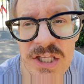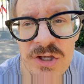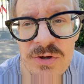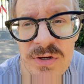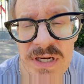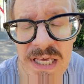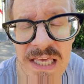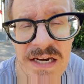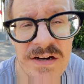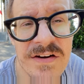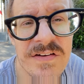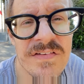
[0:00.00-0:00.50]

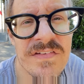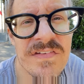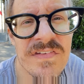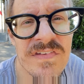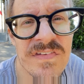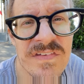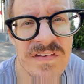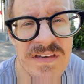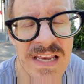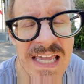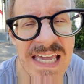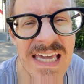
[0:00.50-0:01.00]
United
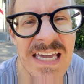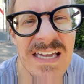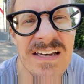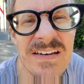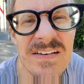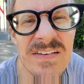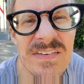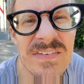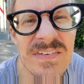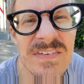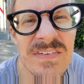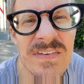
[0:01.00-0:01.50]

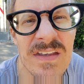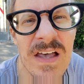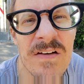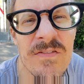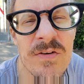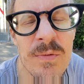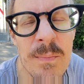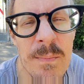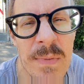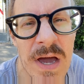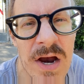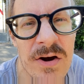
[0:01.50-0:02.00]
States of
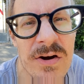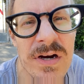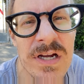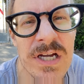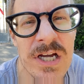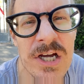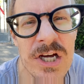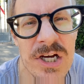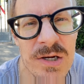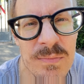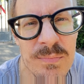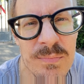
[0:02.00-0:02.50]
America